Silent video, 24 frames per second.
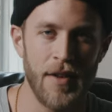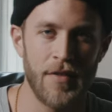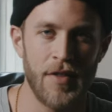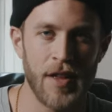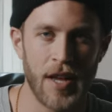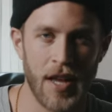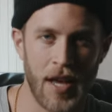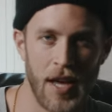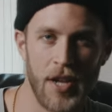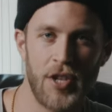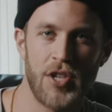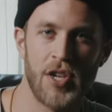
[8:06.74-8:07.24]
of the
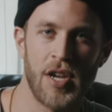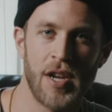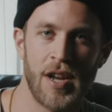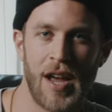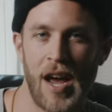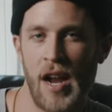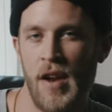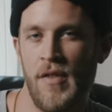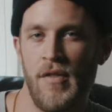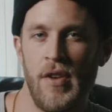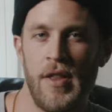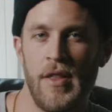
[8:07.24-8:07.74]
kitchen,
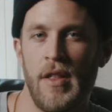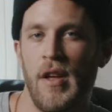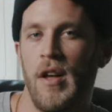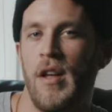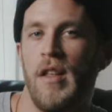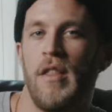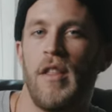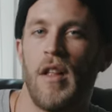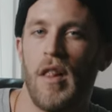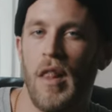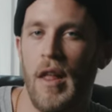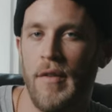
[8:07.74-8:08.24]
kind of in the,
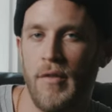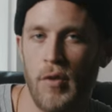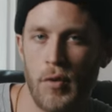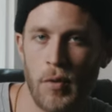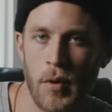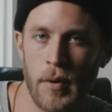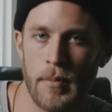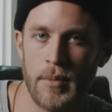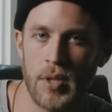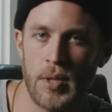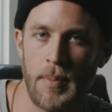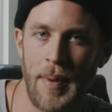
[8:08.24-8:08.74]
the living
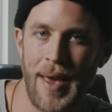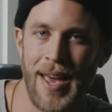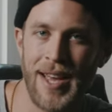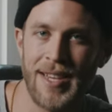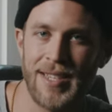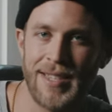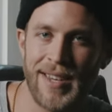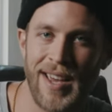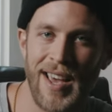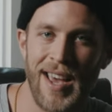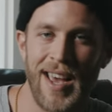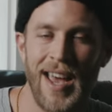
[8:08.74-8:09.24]
room
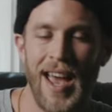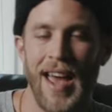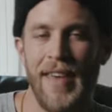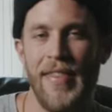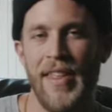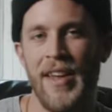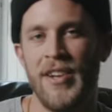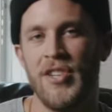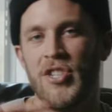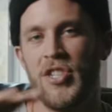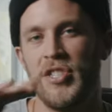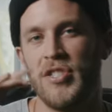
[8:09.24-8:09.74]
space, and
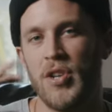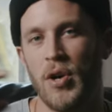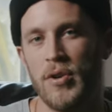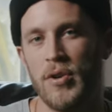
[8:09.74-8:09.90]
then she's